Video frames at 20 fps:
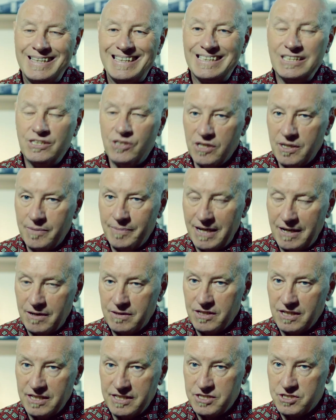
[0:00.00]
learn
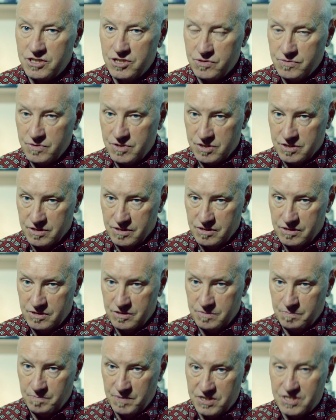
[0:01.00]
about the latest
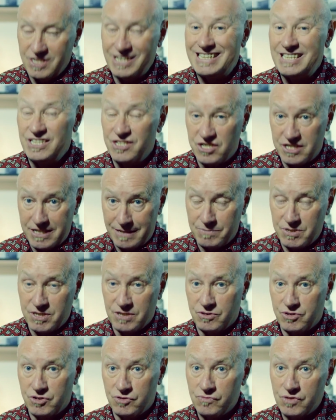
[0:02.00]
research, particularly in stem
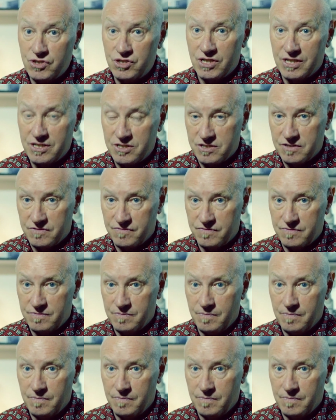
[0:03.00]
cells and regenerative